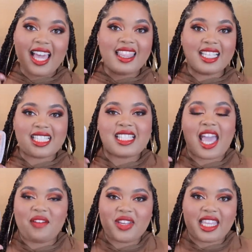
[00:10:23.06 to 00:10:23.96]
This
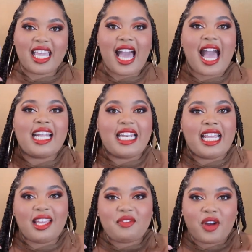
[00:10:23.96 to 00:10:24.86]
is everything I
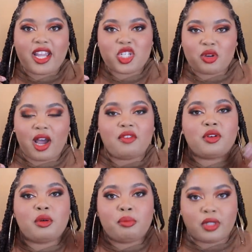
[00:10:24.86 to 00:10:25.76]
need for a
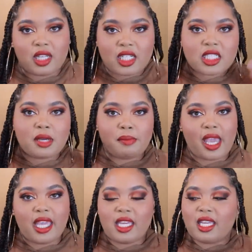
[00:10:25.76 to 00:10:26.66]
travel blush
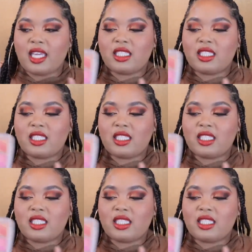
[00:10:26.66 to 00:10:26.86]
companion.